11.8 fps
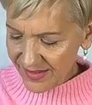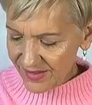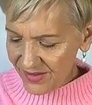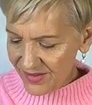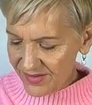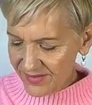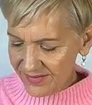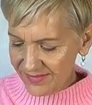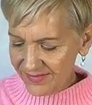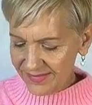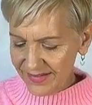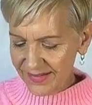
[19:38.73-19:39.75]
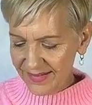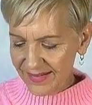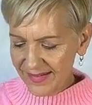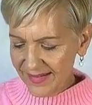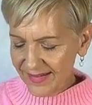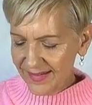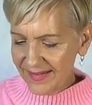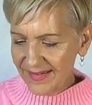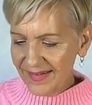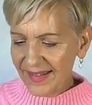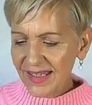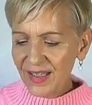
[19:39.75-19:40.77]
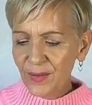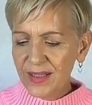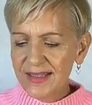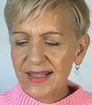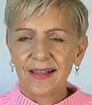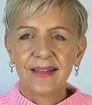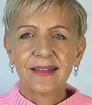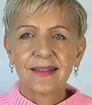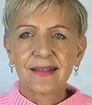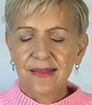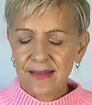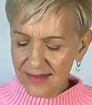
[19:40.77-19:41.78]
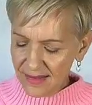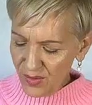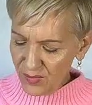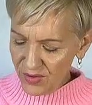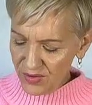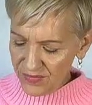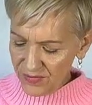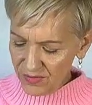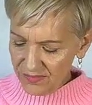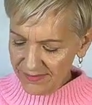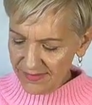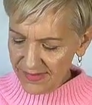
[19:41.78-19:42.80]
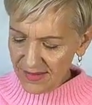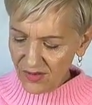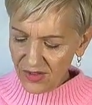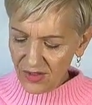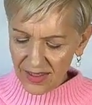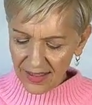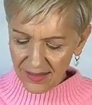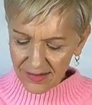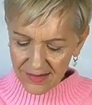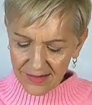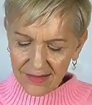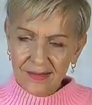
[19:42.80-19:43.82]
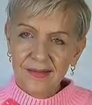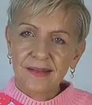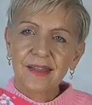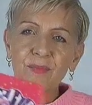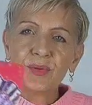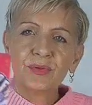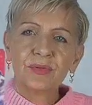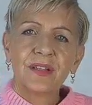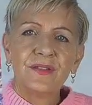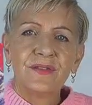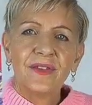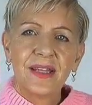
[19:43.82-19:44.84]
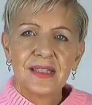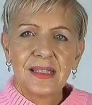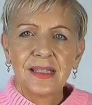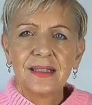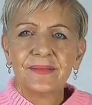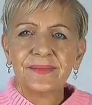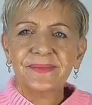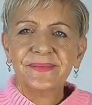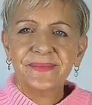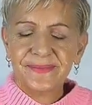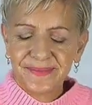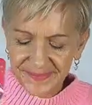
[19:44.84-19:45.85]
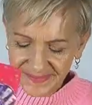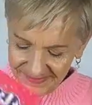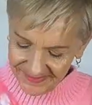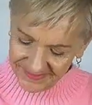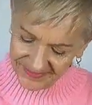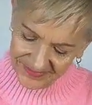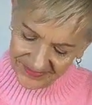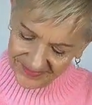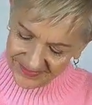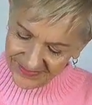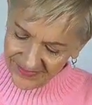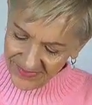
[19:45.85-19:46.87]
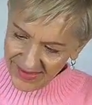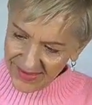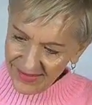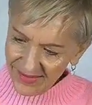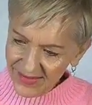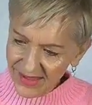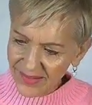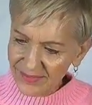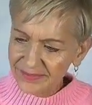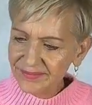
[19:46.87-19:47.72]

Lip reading: Oh. Here you are, darlings. This is so beautiful. So are your colours. Oh, you pulled confetti. Oh, yeah.